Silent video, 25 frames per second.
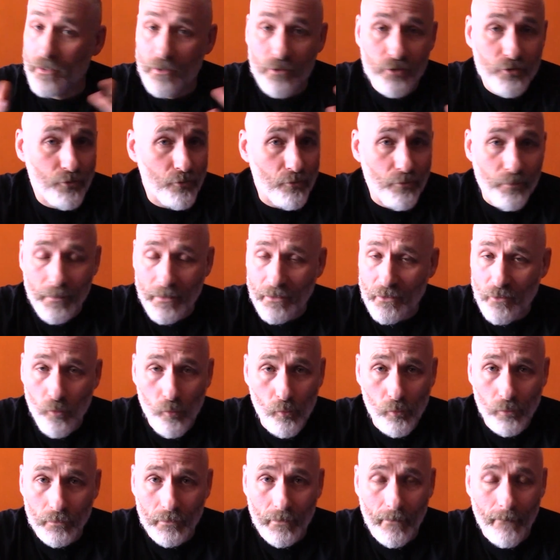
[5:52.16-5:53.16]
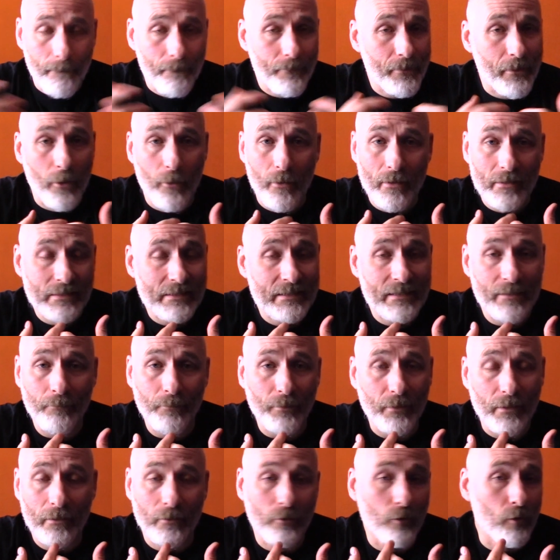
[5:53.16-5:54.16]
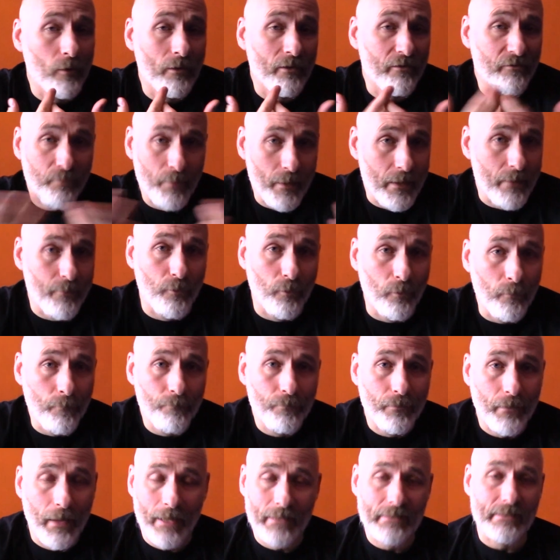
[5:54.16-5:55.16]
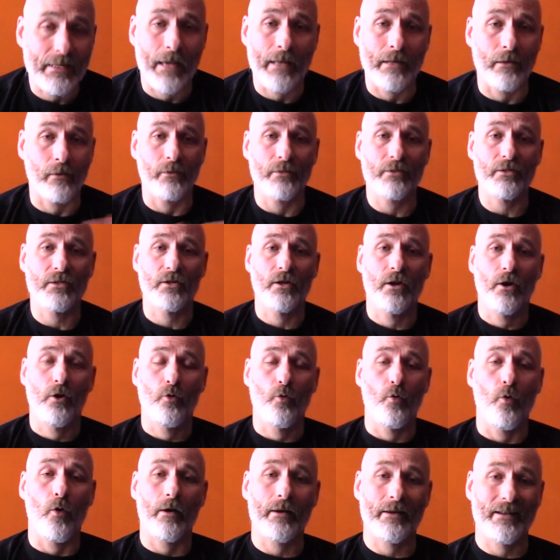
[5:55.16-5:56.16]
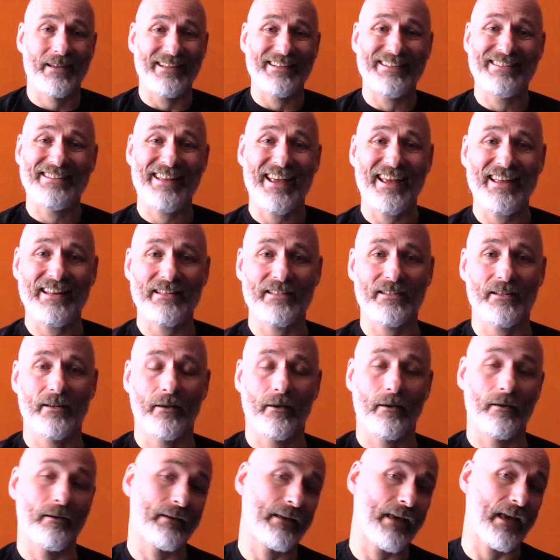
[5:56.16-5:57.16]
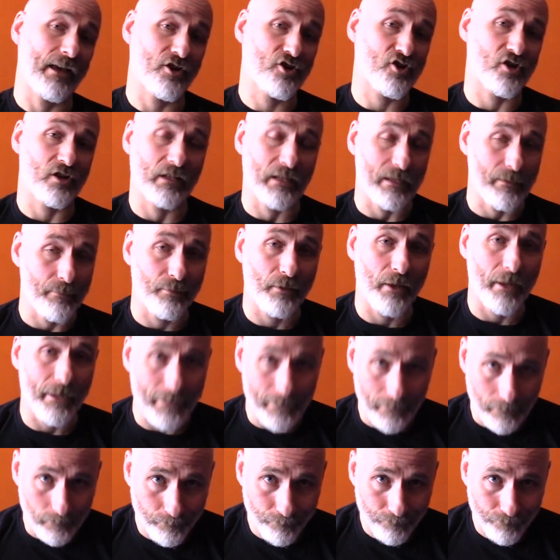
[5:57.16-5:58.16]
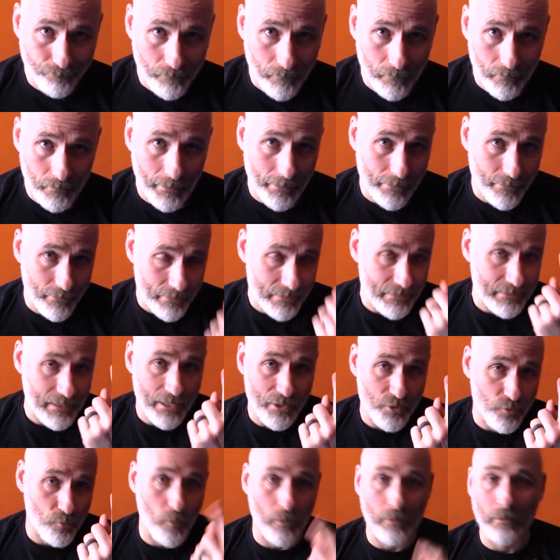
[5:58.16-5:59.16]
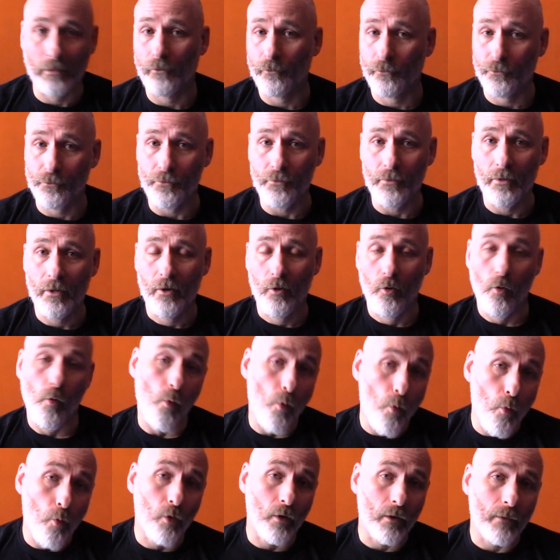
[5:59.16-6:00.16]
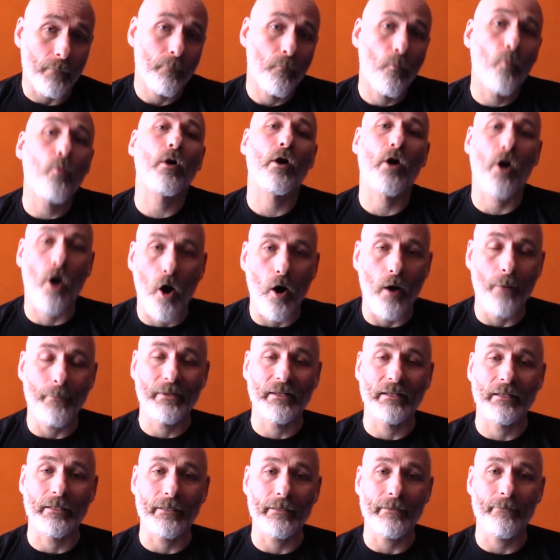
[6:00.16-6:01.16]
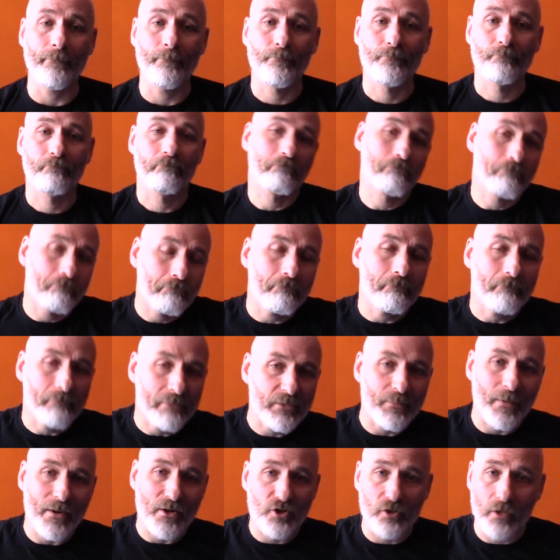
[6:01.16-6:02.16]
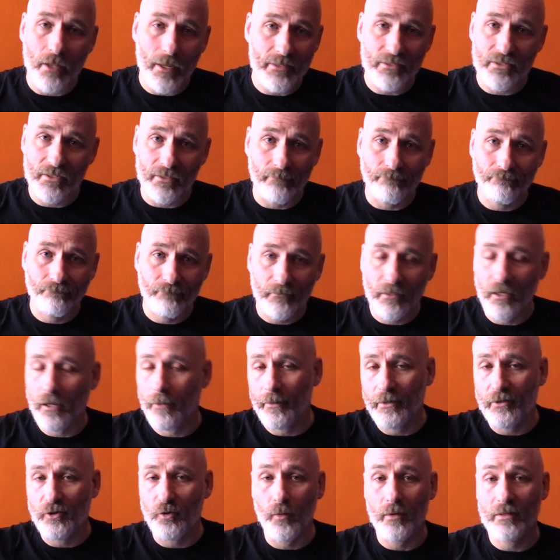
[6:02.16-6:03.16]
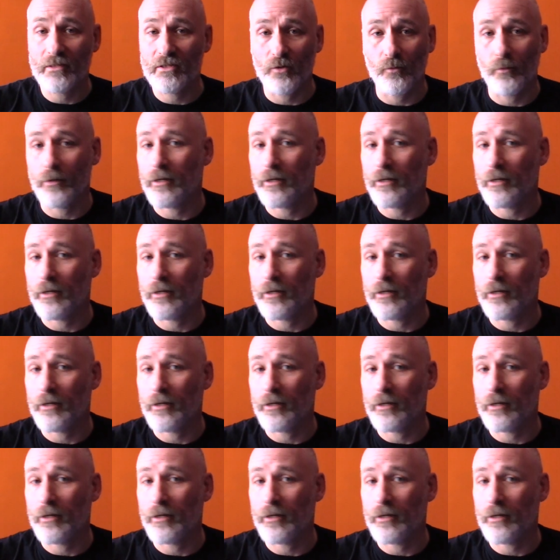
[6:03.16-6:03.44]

Truth be told, there are simply a lot of people, as adults, who are content occasionally playing, like the stage one learner, or more commonly, specializing, coming twice a